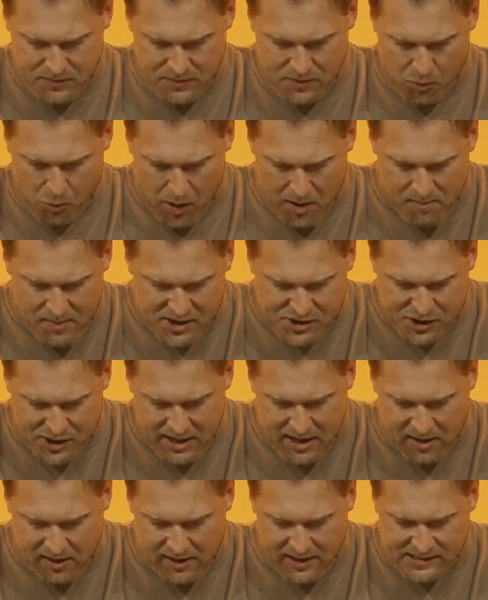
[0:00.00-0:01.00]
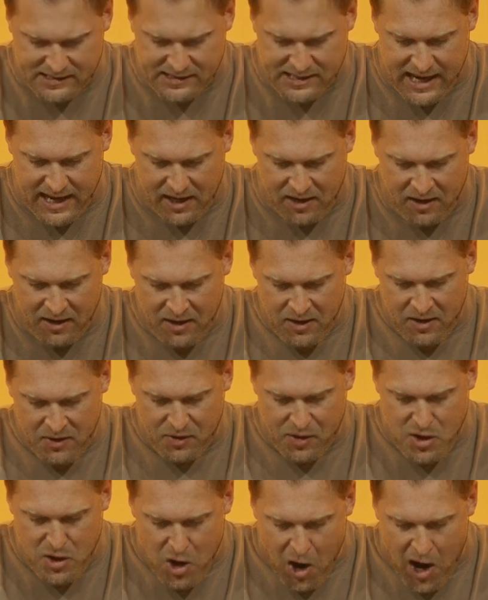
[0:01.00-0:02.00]
One missionary has said
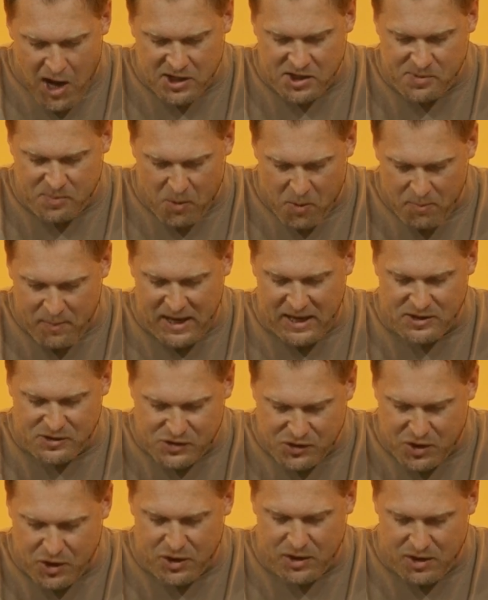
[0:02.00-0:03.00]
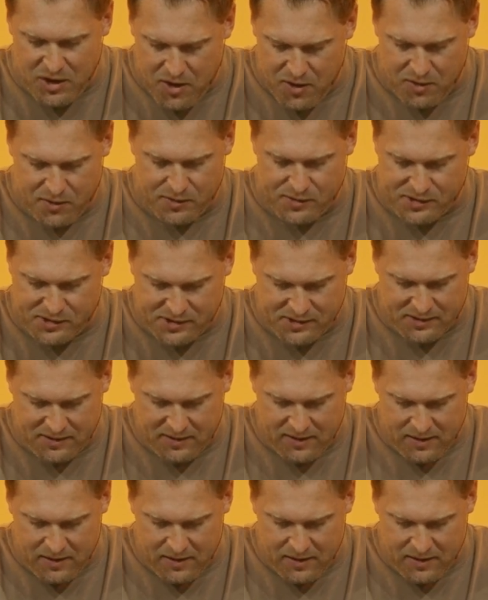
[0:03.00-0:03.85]
the gospel means good news,